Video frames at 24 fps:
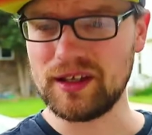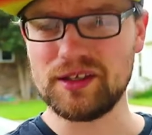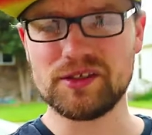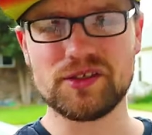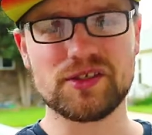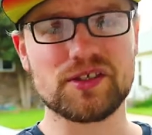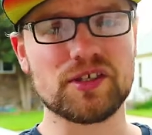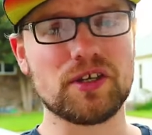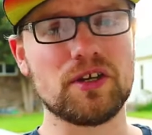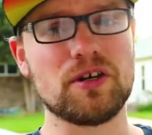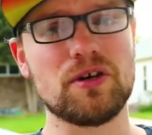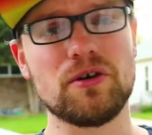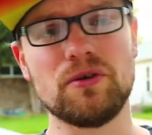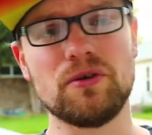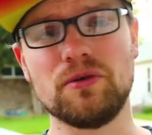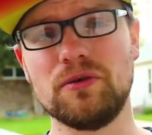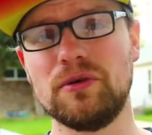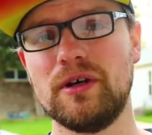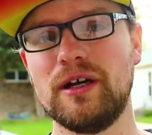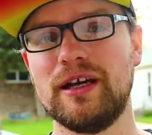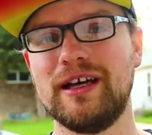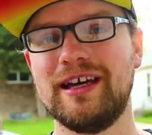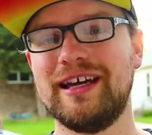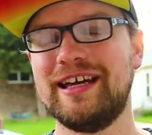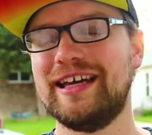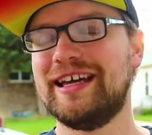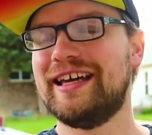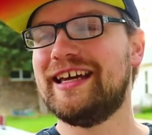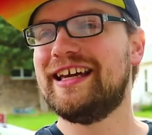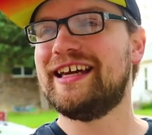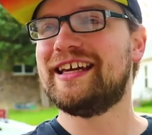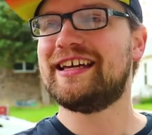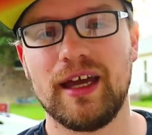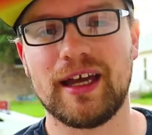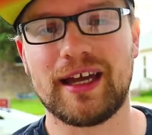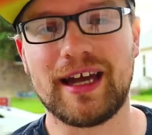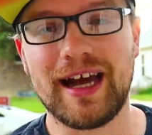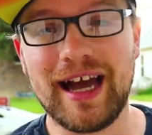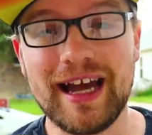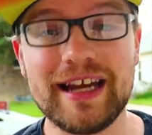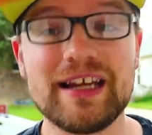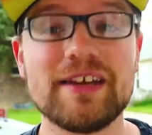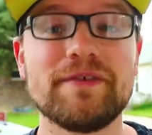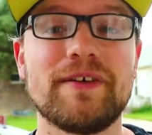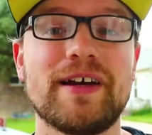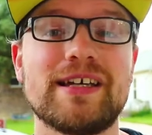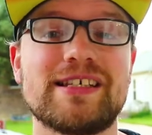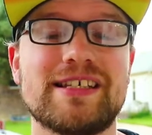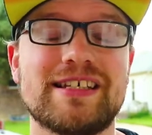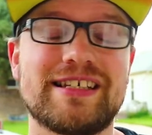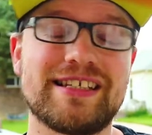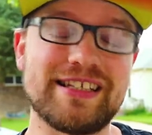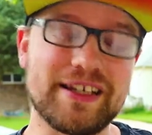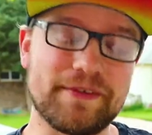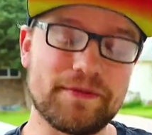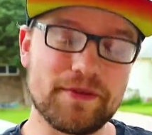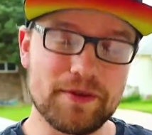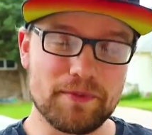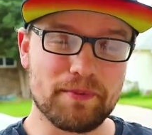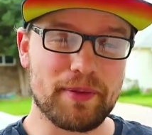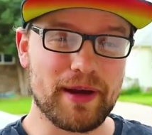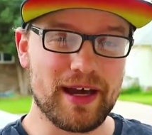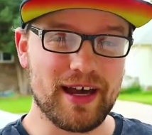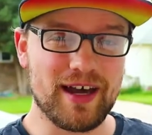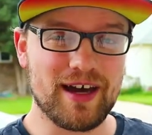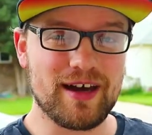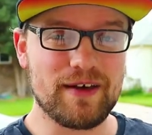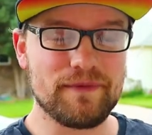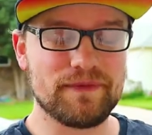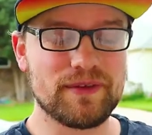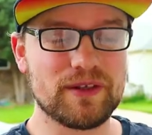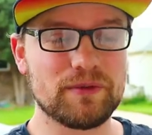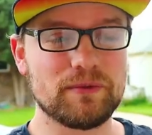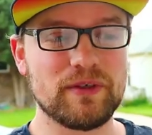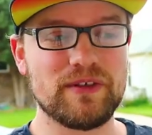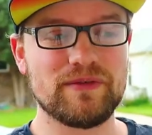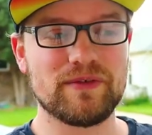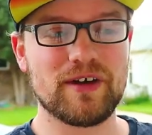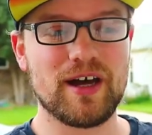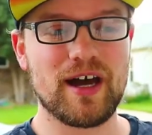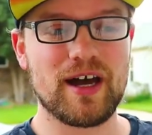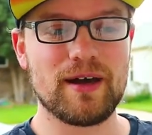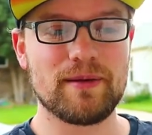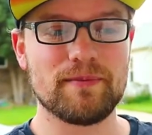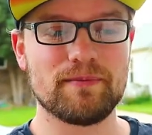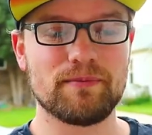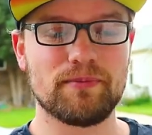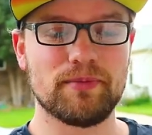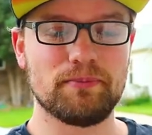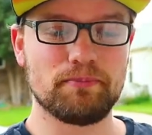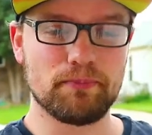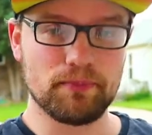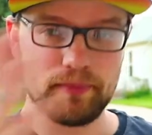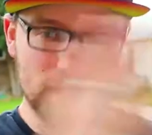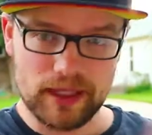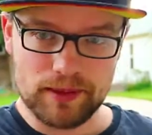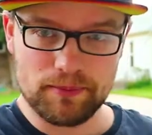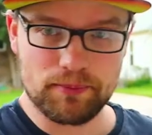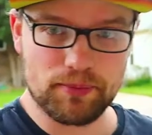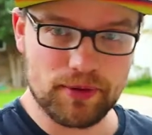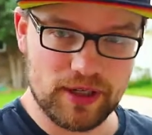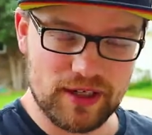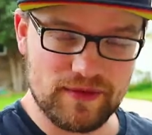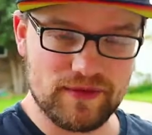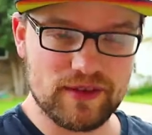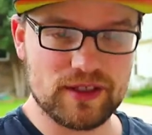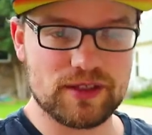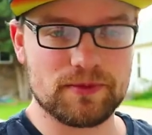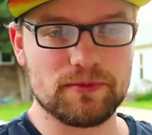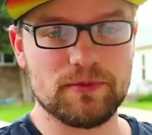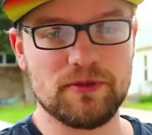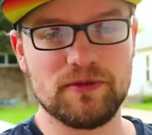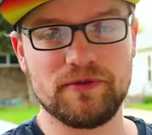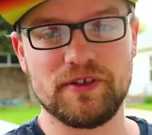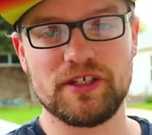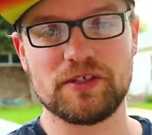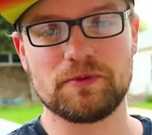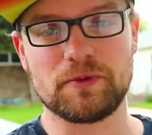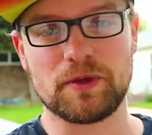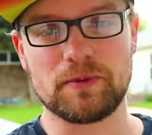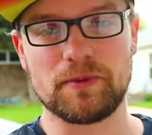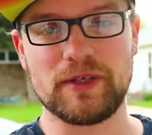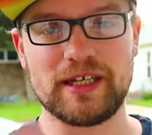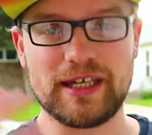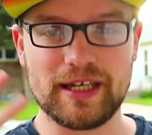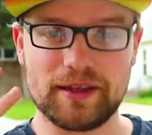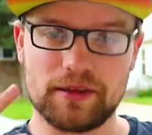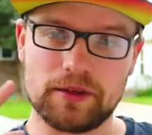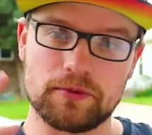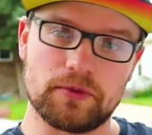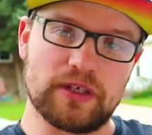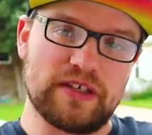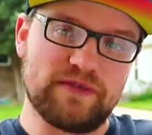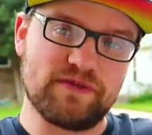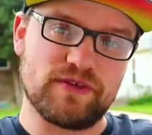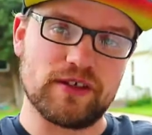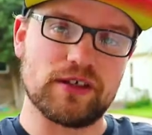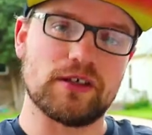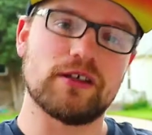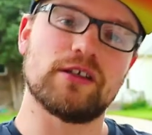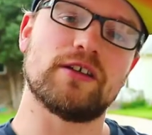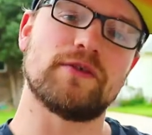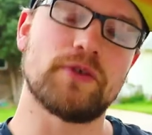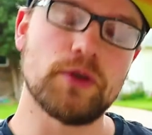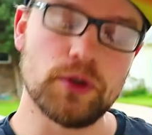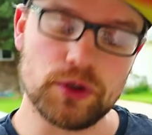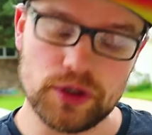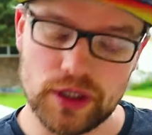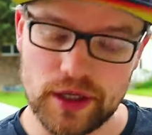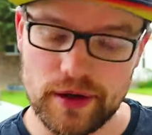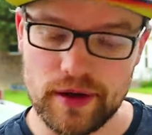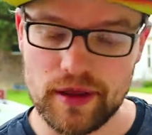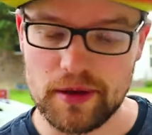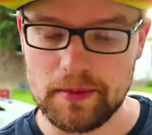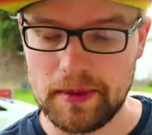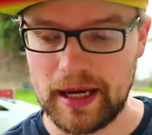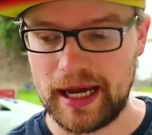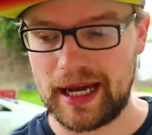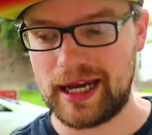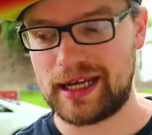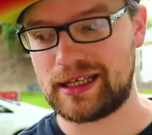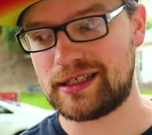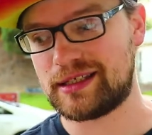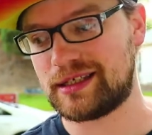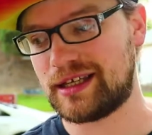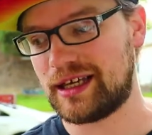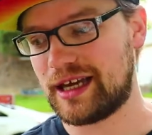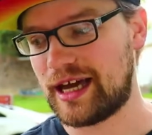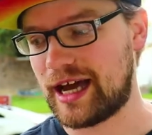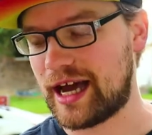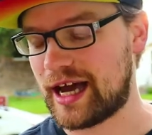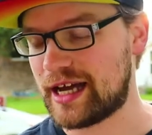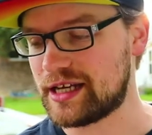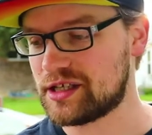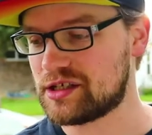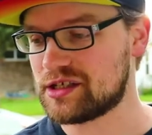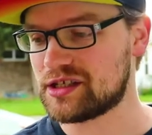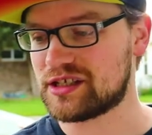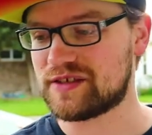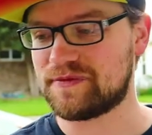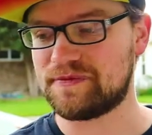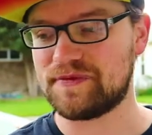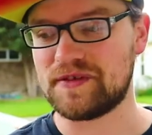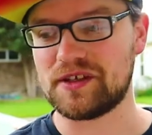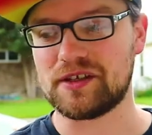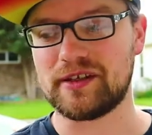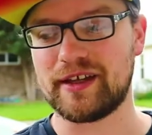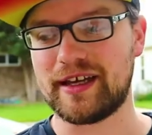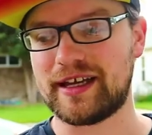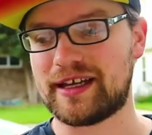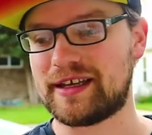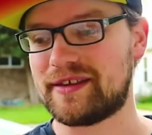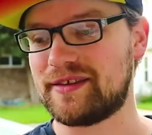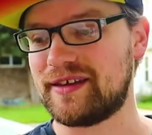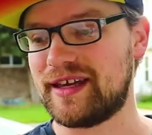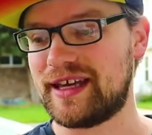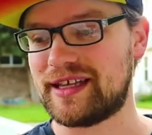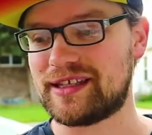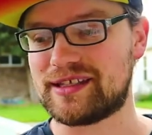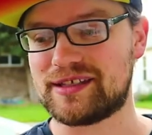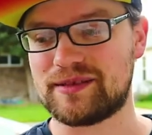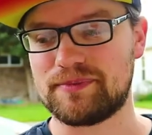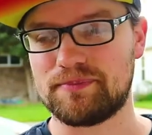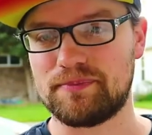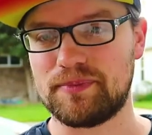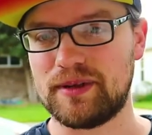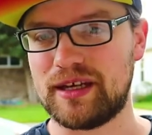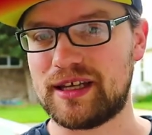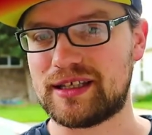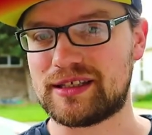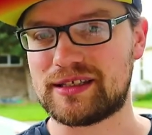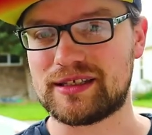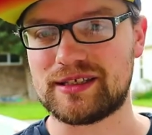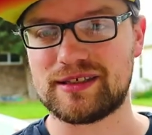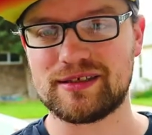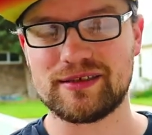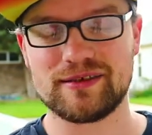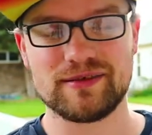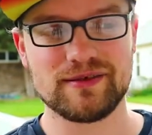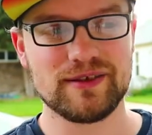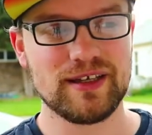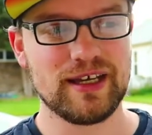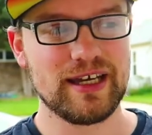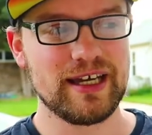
so it kind of has a different payoff than we've got in previous movies when we get the reveal of who's under the mask. I just feel like it's it's.